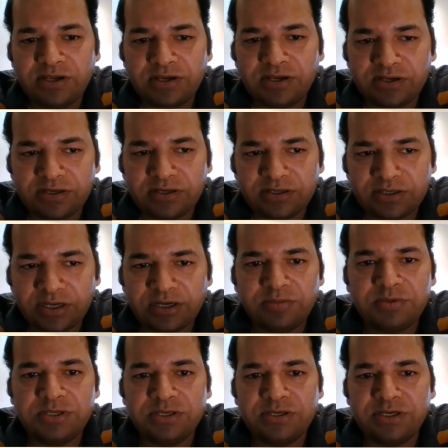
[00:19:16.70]

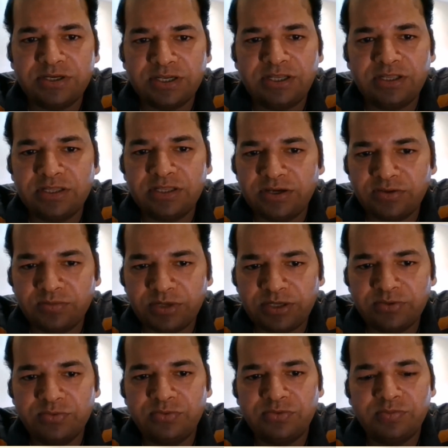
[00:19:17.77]
encryption technique that you may
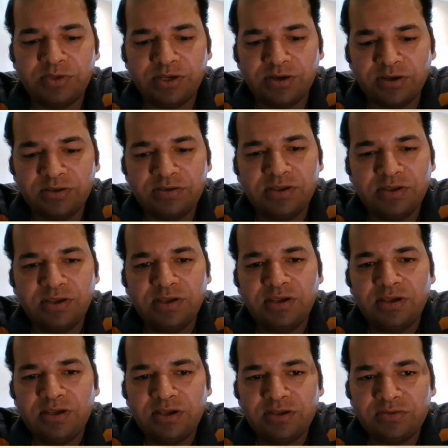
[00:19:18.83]
use, because
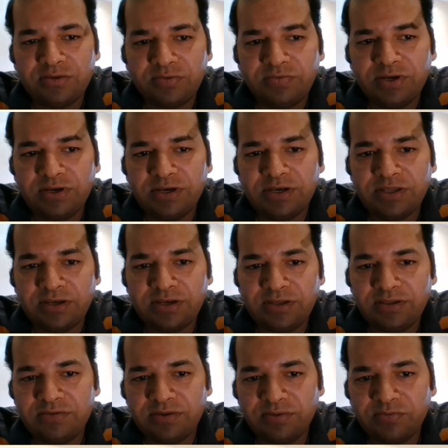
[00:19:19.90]
software
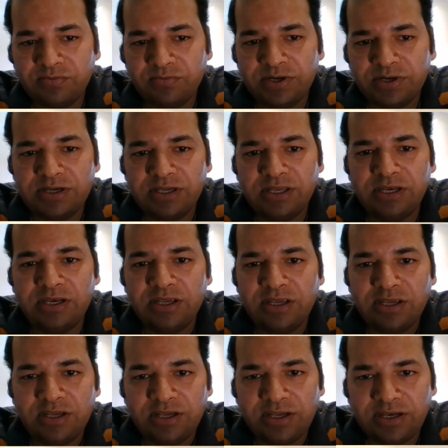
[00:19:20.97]
techniques work in
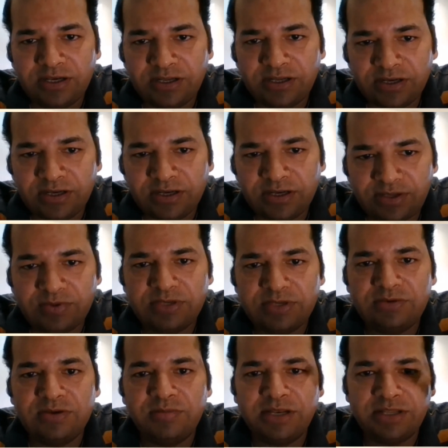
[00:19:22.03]
a
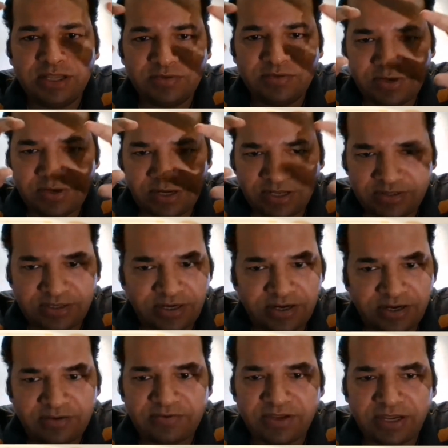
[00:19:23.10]
sequential manner. They have
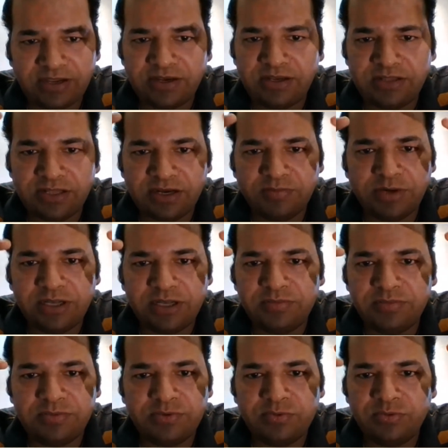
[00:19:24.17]
threads, I agree, they are multi
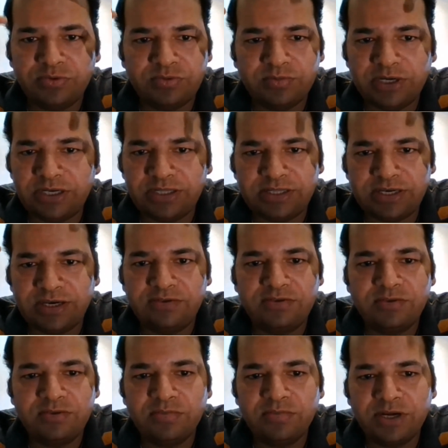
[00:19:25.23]
cores, multi
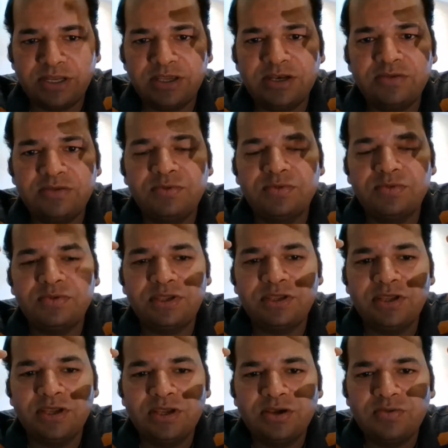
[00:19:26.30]
threads, but here if you
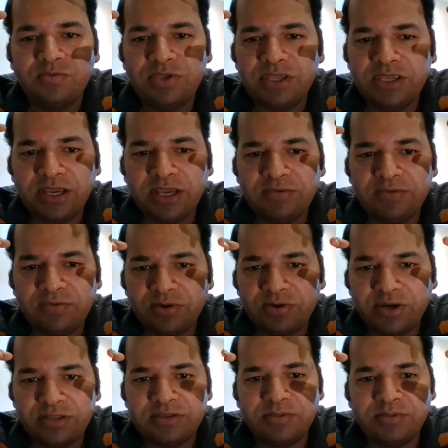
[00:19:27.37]
see, we have
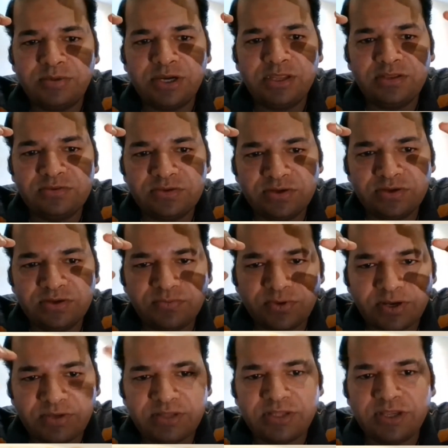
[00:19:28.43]
a separate engine for
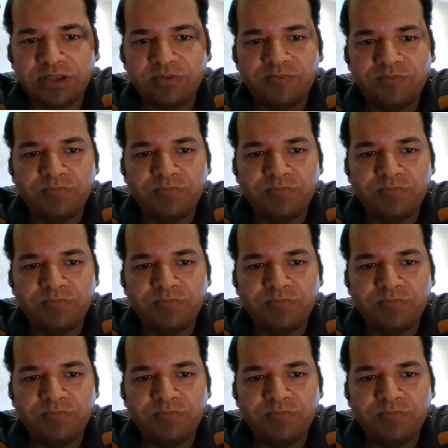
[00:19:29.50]
everything.